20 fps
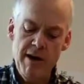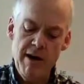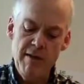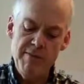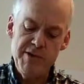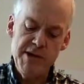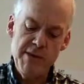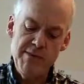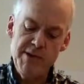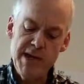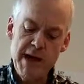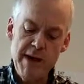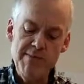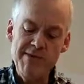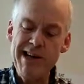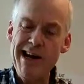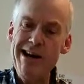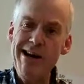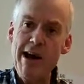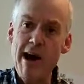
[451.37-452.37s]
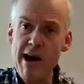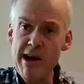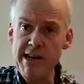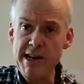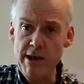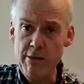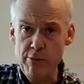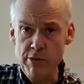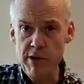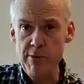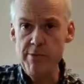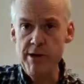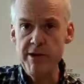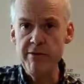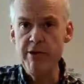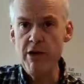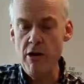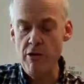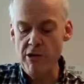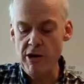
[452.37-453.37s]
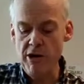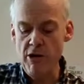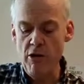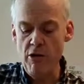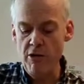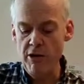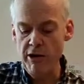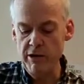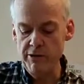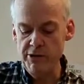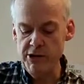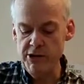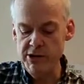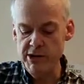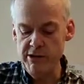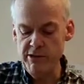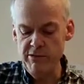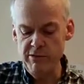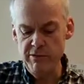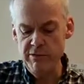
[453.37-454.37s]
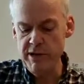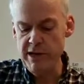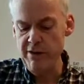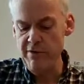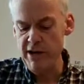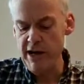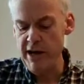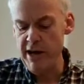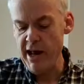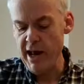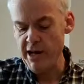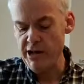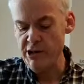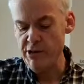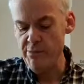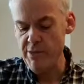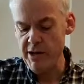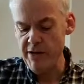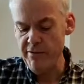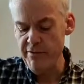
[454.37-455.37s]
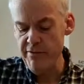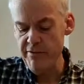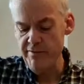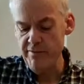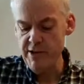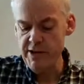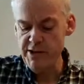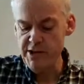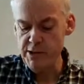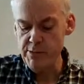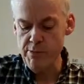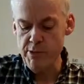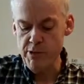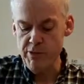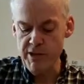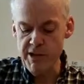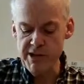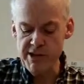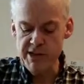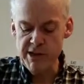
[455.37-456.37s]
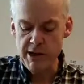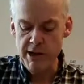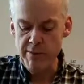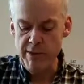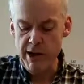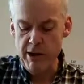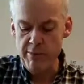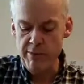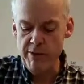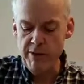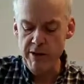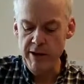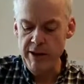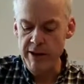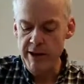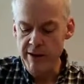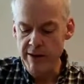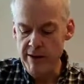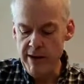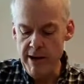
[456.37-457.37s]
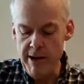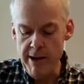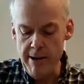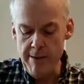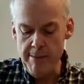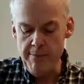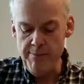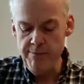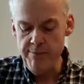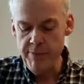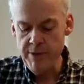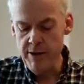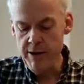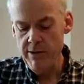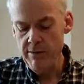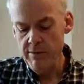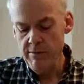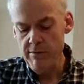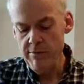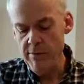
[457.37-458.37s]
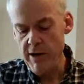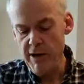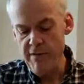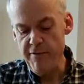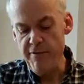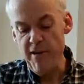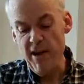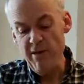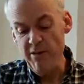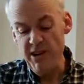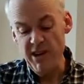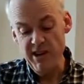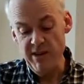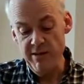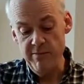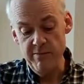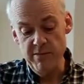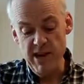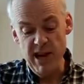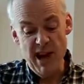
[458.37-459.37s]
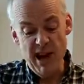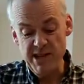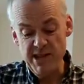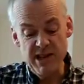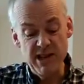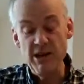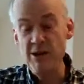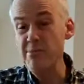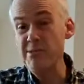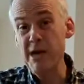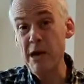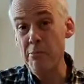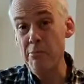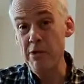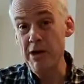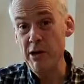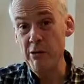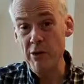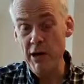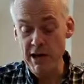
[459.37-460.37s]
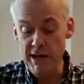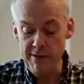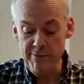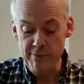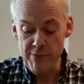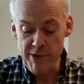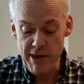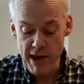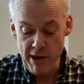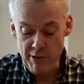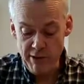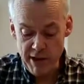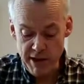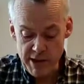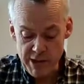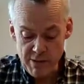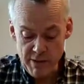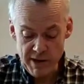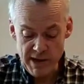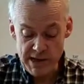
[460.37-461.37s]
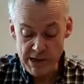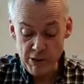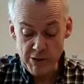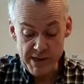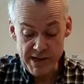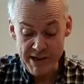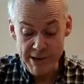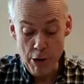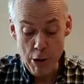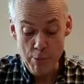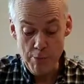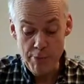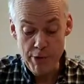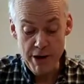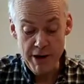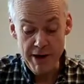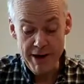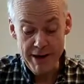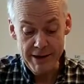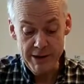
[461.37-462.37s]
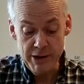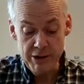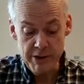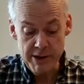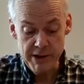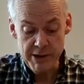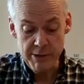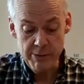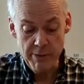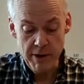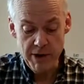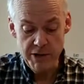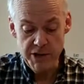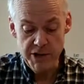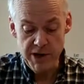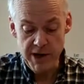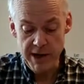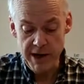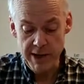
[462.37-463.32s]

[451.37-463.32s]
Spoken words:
Sometimes I line it with a bit of coconut oil just to give it an extra bit of smoothness to come out, but I found that it actually comes out pretty well even without that as well, as long as I don't burn it and do it too much,